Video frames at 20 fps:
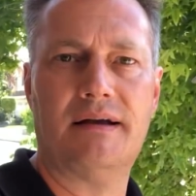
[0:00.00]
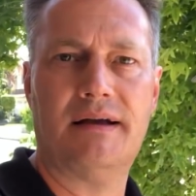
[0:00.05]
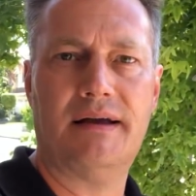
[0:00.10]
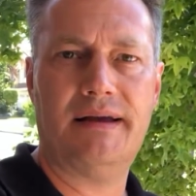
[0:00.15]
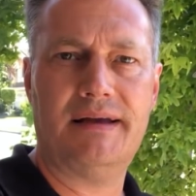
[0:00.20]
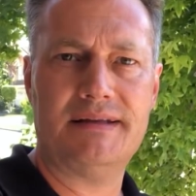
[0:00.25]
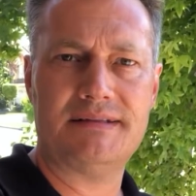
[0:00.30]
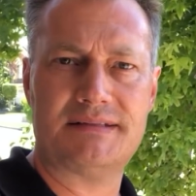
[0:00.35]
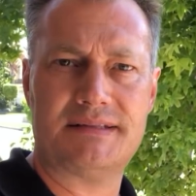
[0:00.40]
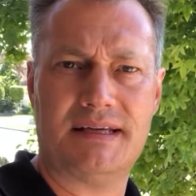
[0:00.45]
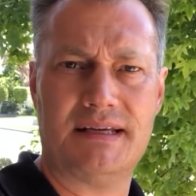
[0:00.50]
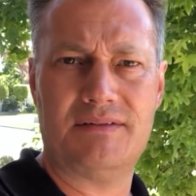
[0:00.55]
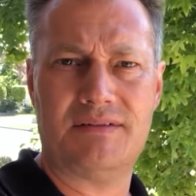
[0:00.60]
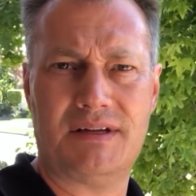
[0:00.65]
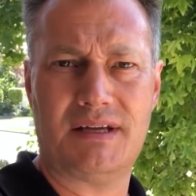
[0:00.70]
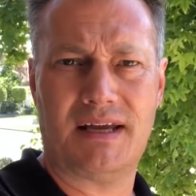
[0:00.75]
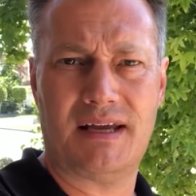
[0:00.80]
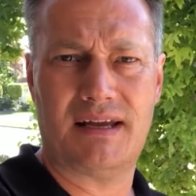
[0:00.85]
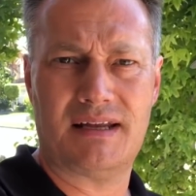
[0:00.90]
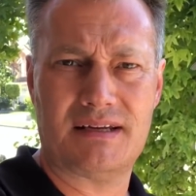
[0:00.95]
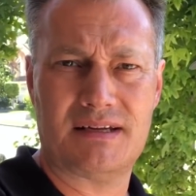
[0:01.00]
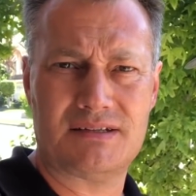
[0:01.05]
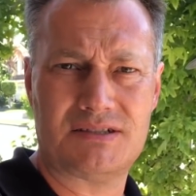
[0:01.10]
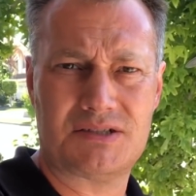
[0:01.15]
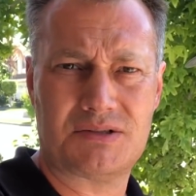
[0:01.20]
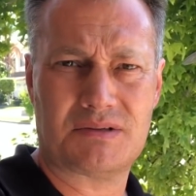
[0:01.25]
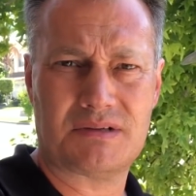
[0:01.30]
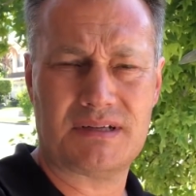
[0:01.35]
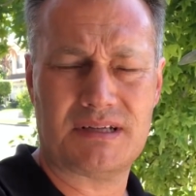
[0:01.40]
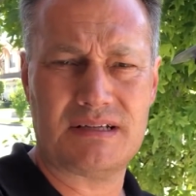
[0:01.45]
Hey, it's David again. A
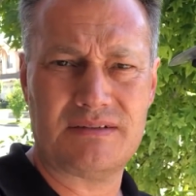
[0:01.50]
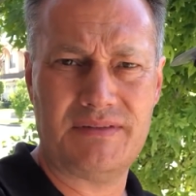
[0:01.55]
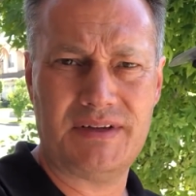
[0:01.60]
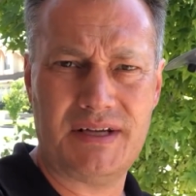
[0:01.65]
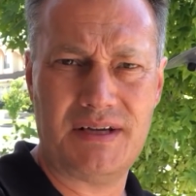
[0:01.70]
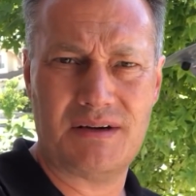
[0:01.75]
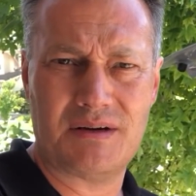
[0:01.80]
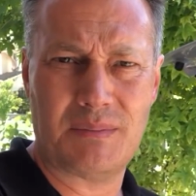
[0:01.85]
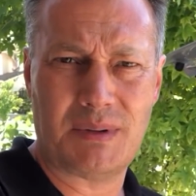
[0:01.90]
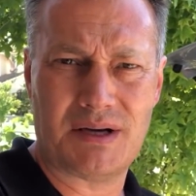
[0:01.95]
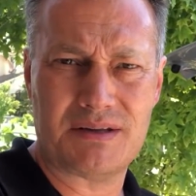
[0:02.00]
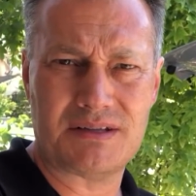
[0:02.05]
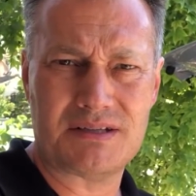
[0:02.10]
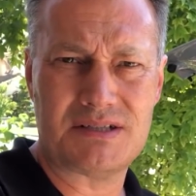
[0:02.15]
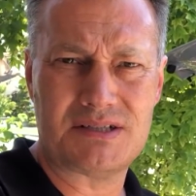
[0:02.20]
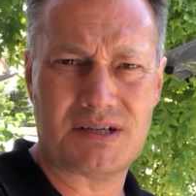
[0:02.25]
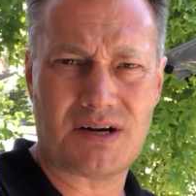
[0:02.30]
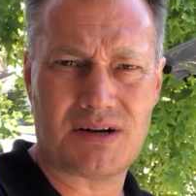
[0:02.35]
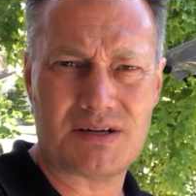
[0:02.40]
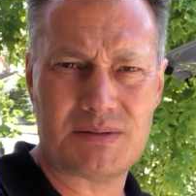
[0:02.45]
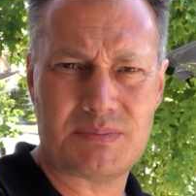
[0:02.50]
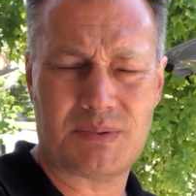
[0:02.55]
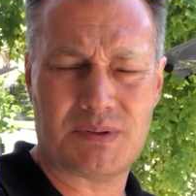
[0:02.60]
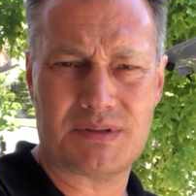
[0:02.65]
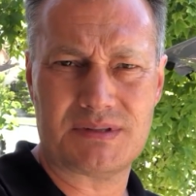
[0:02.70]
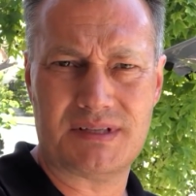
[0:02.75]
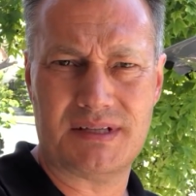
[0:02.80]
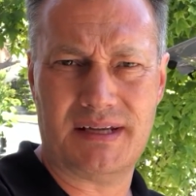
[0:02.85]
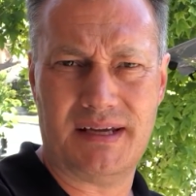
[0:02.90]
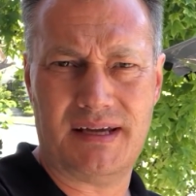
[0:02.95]
short little video about the charge
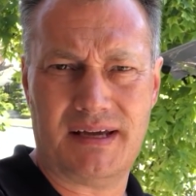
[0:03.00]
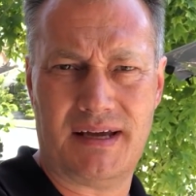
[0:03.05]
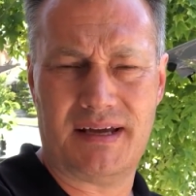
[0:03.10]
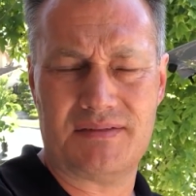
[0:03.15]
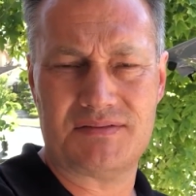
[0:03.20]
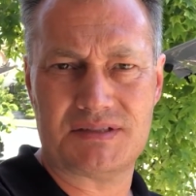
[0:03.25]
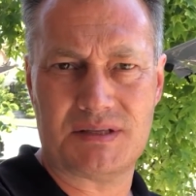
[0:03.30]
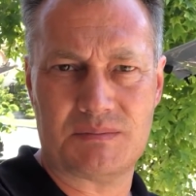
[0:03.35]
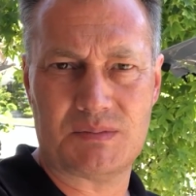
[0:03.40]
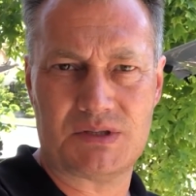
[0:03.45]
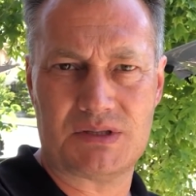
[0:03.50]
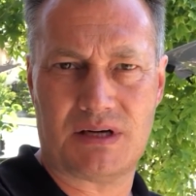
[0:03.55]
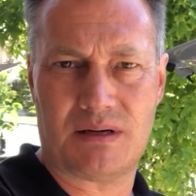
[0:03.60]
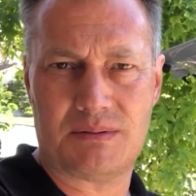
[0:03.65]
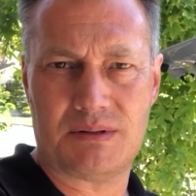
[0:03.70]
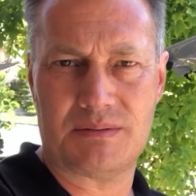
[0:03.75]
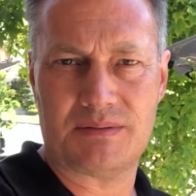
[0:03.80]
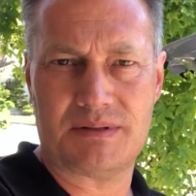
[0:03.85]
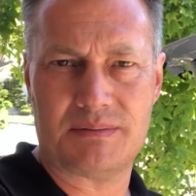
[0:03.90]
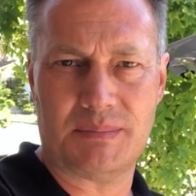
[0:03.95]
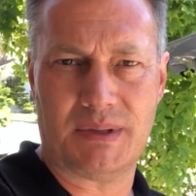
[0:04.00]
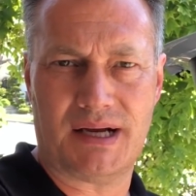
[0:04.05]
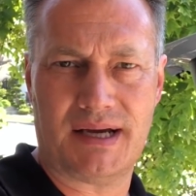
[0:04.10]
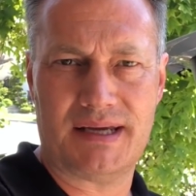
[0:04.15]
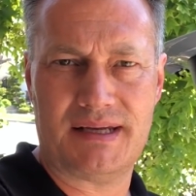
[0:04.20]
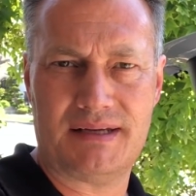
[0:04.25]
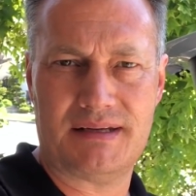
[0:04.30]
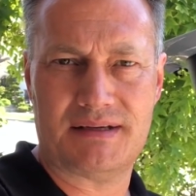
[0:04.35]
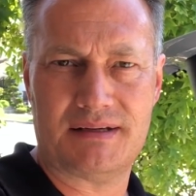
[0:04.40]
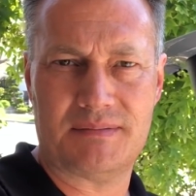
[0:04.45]
port today. I have some trouble with
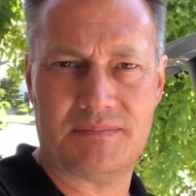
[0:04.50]
mine.